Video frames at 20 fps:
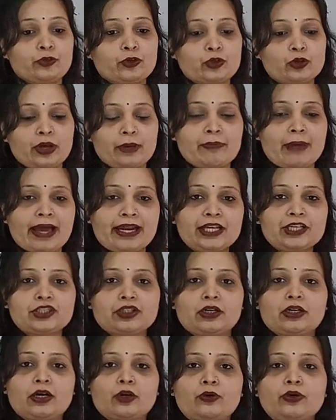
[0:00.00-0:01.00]
So
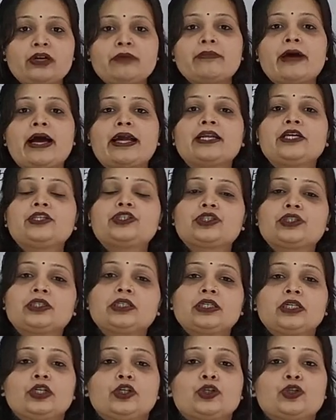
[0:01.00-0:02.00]
a good manager
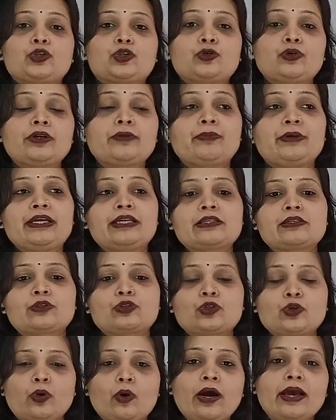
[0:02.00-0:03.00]
should be
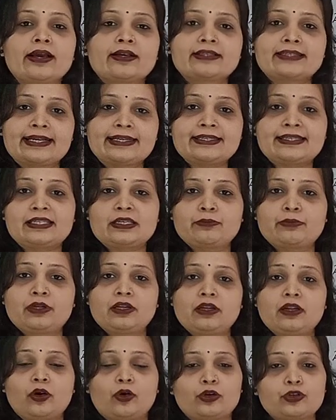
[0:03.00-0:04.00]
so
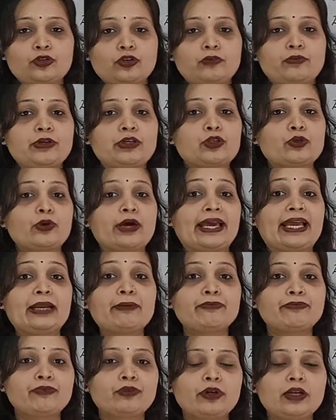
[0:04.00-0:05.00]
sensible or should be so
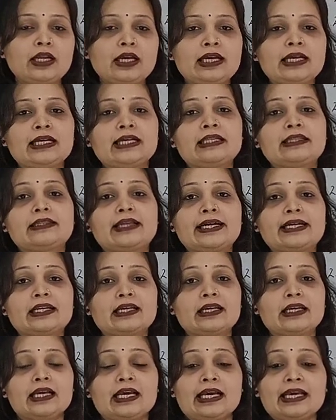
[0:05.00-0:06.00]
helpful that
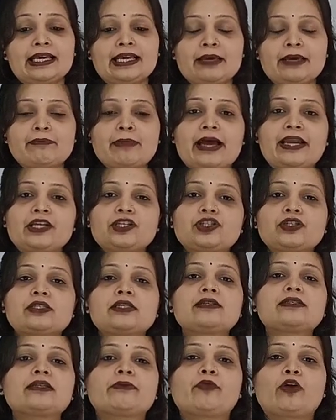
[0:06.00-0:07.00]
he manages
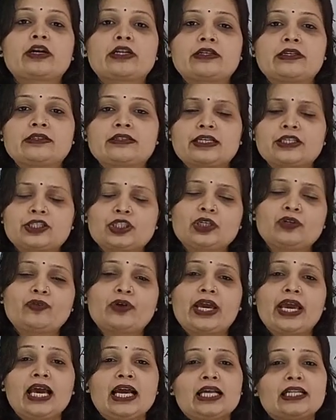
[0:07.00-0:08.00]
his subordinates in such a
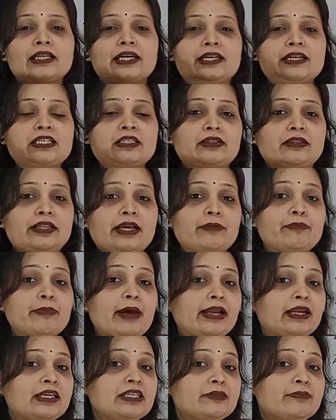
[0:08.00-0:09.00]
way that
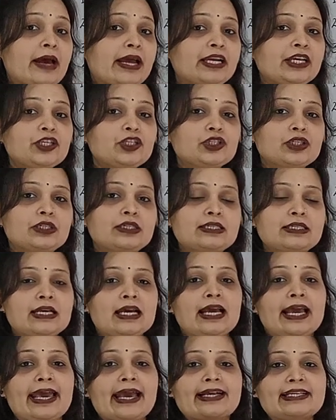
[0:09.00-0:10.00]
his managers
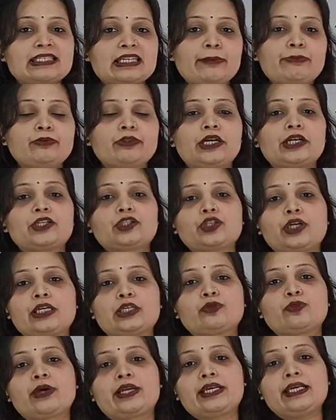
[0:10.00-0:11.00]
accept that
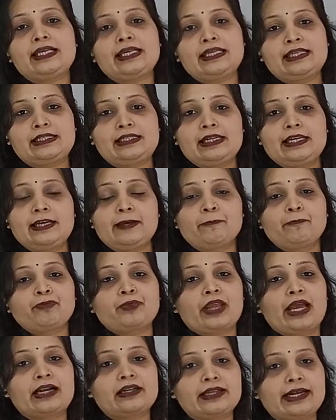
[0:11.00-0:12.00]
change very easily,
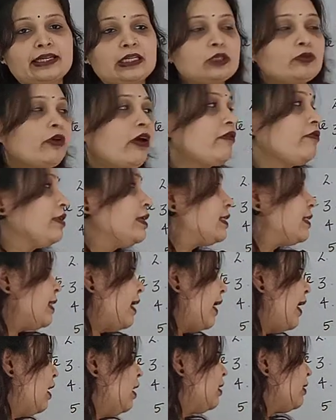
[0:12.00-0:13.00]
and that is why we
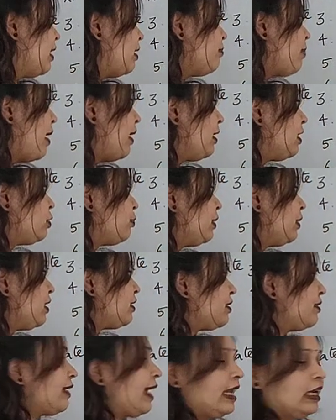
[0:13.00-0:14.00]
say that management
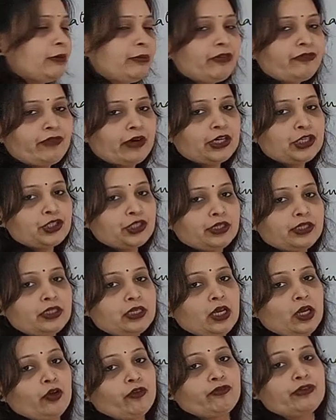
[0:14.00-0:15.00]
is a dynamic
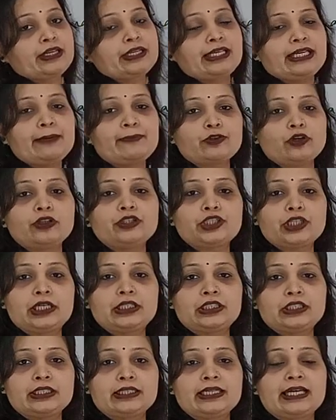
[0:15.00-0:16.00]
function which keeps on
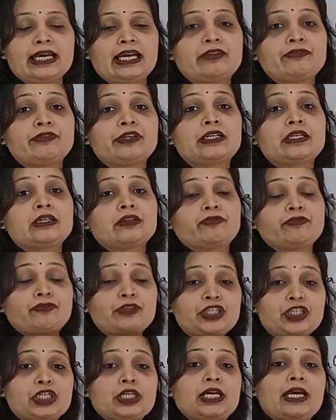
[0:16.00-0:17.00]
changing and
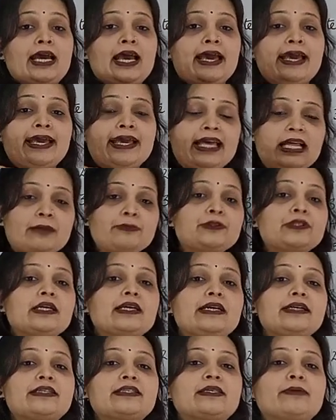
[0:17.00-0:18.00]
which
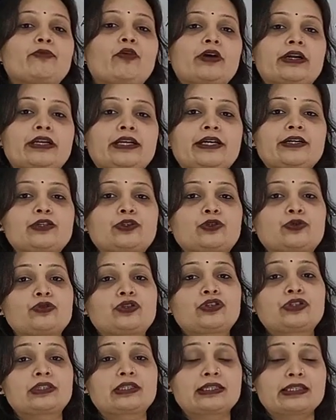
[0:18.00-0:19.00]
helps its subordinates to
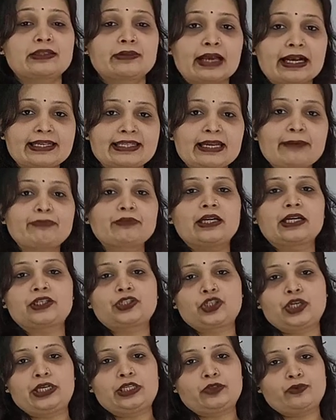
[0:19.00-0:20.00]
accept
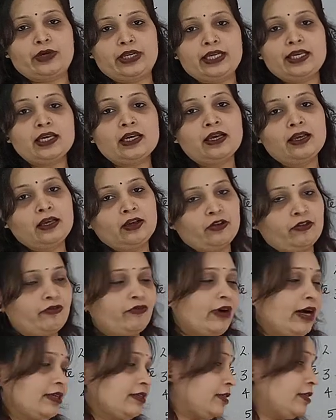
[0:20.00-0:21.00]
that change very
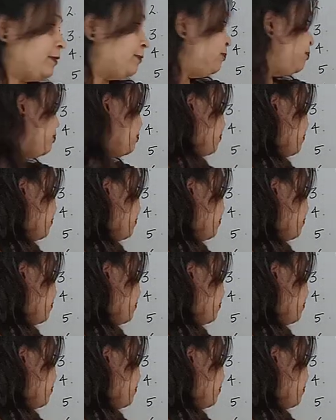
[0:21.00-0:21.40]
fast.